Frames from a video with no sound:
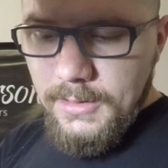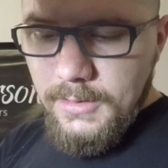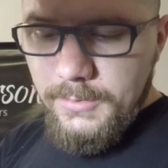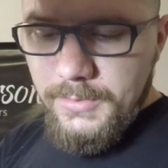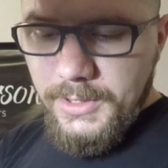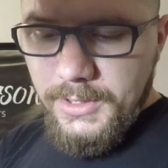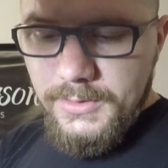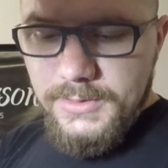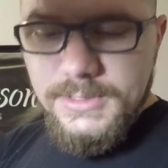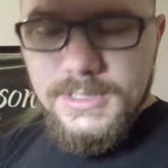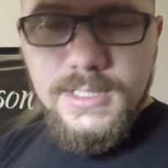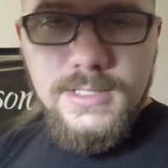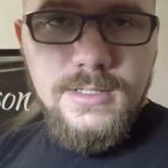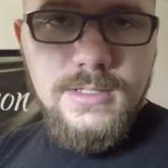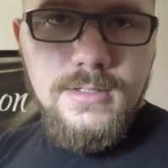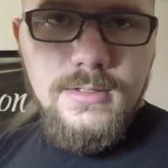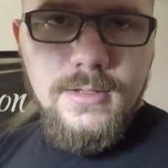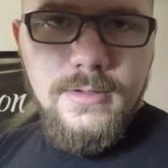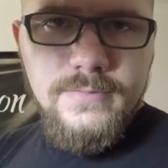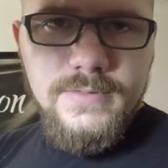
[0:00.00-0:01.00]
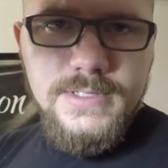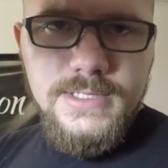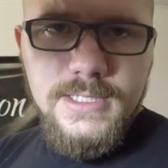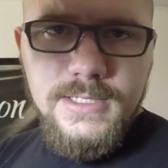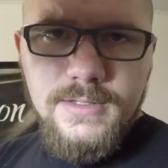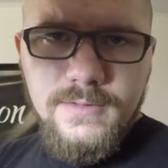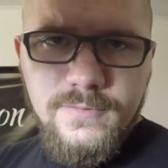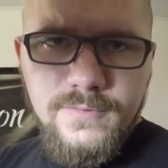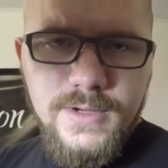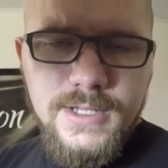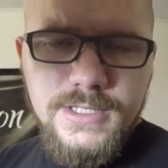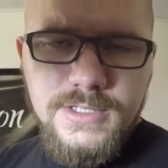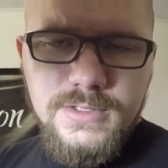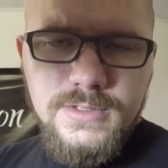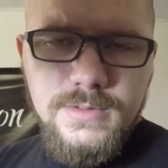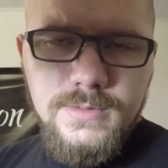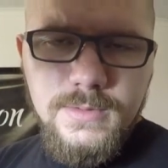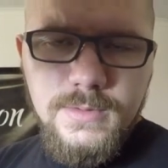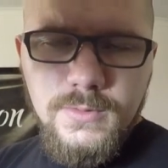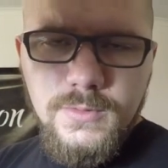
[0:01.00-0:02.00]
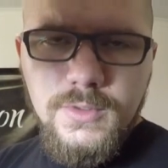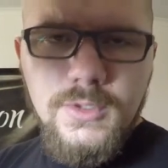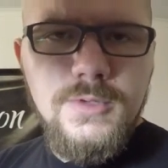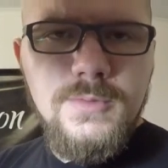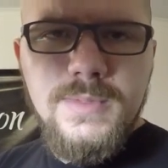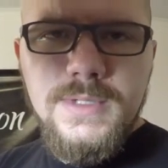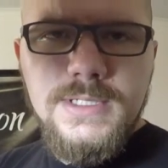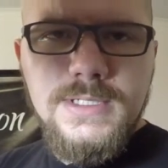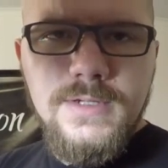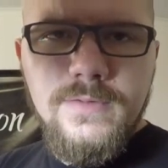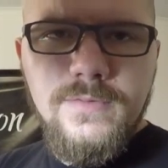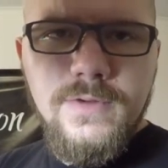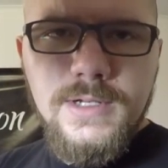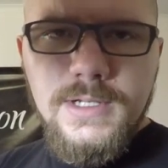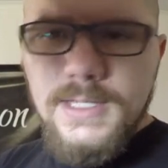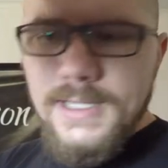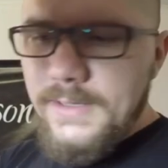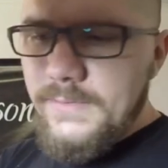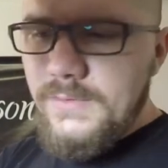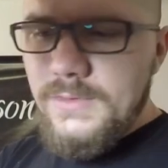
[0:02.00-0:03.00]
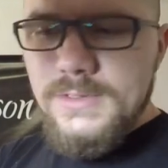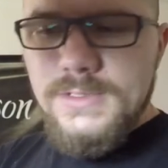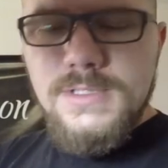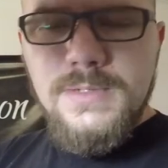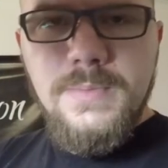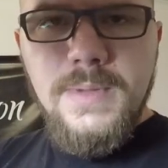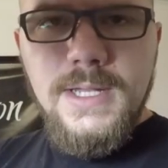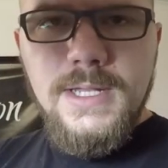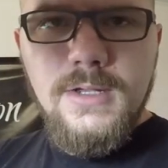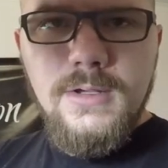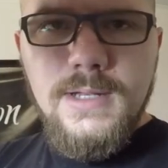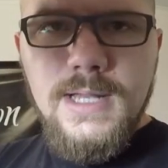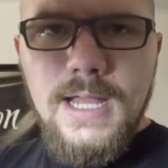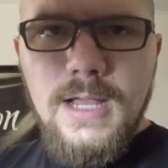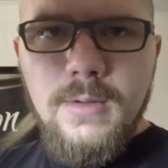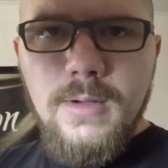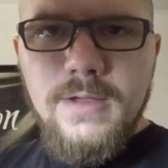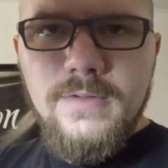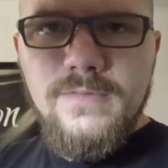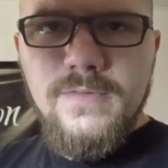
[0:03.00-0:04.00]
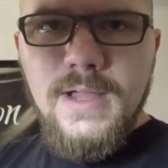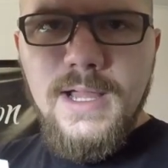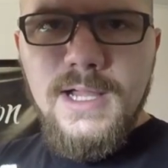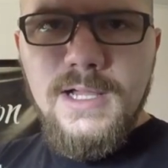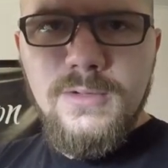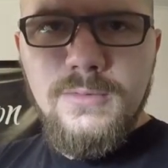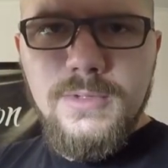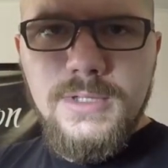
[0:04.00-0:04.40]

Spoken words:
because then obviously the frets could be different levels depending on how I file